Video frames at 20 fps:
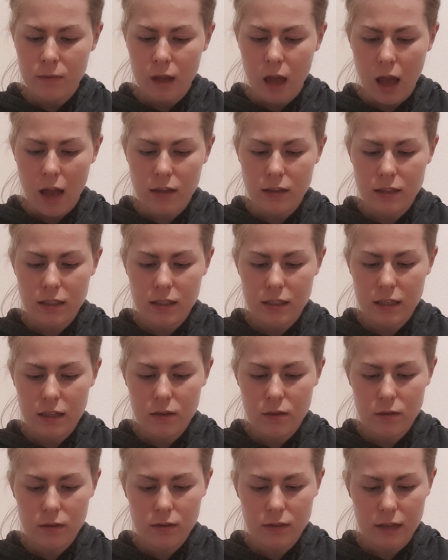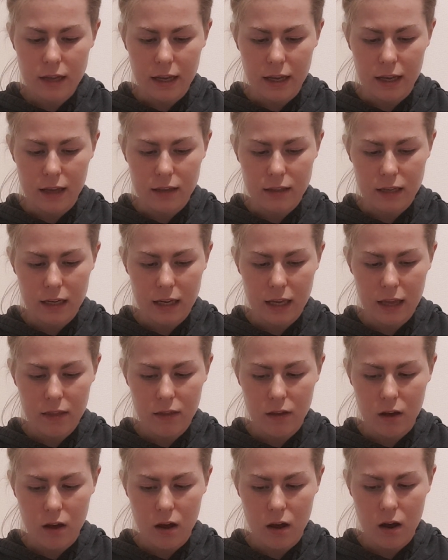And she did not say it in
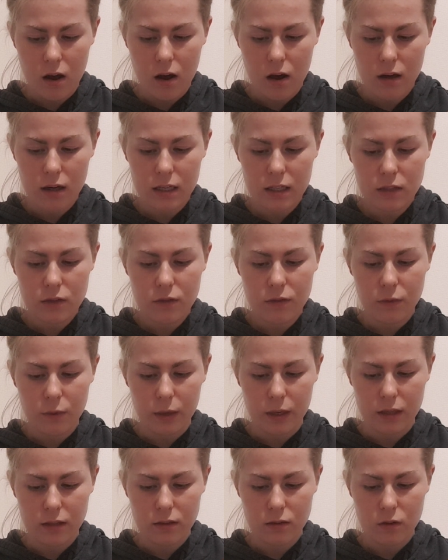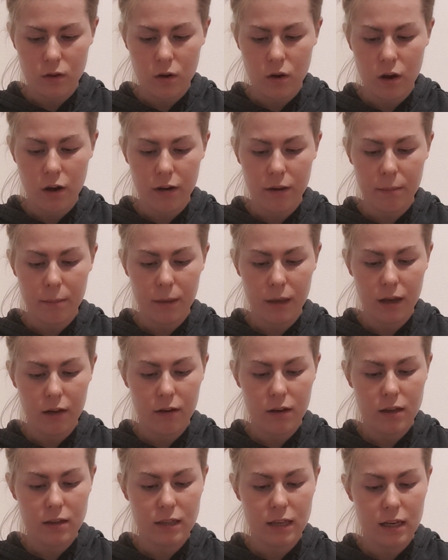either her hard little voice or her
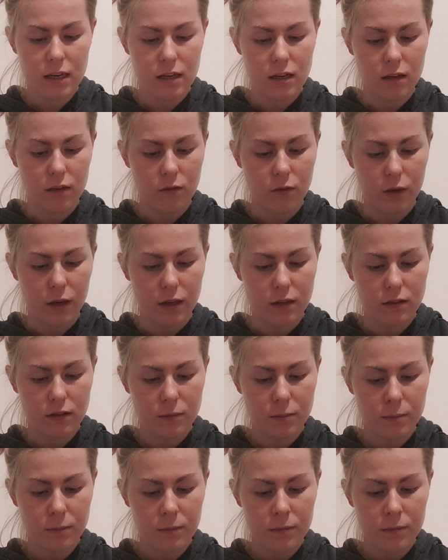imperious Indian voice,